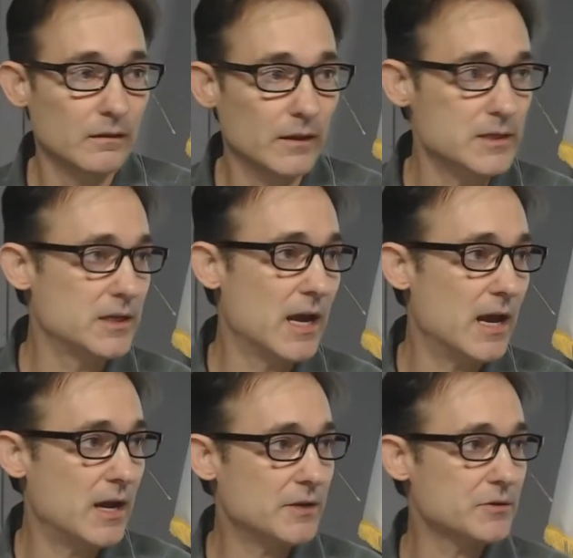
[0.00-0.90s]
These
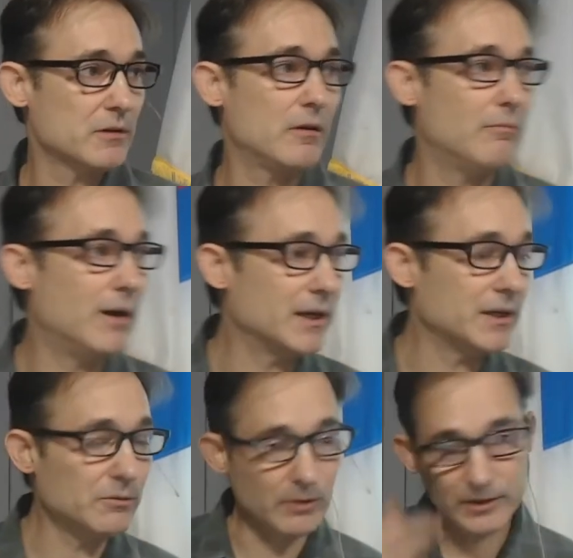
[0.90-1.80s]
guys are about
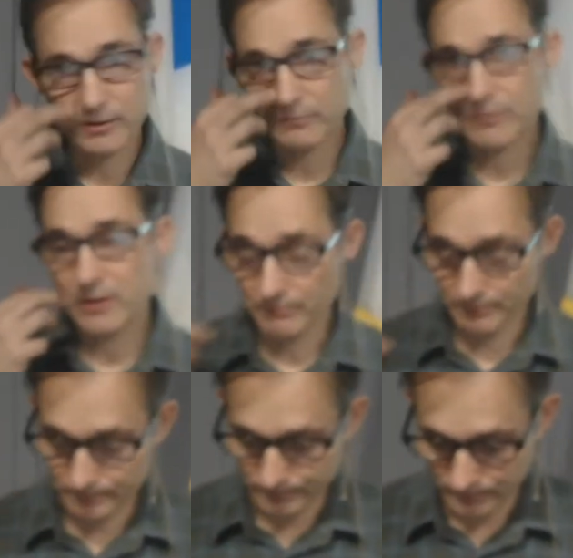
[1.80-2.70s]
to win their freedom.
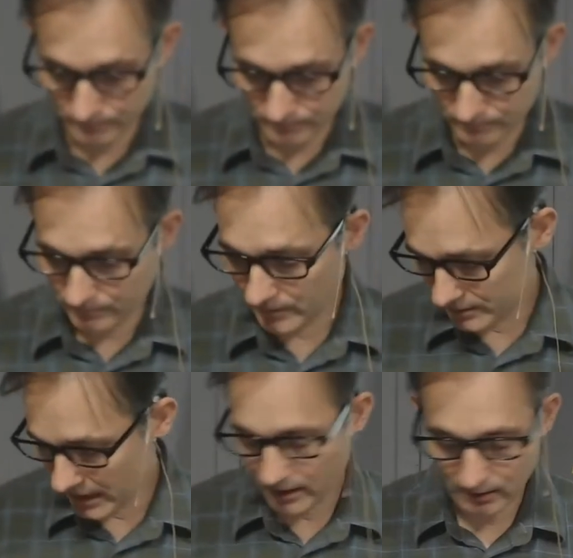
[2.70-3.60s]
They're
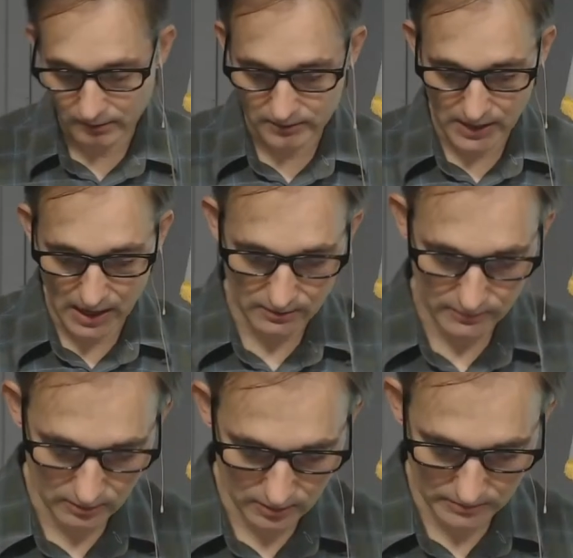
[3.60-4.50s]
tired of
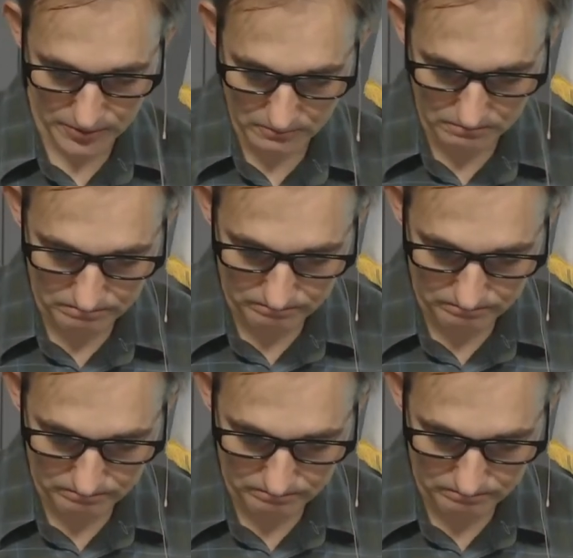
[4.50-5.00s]
corruption.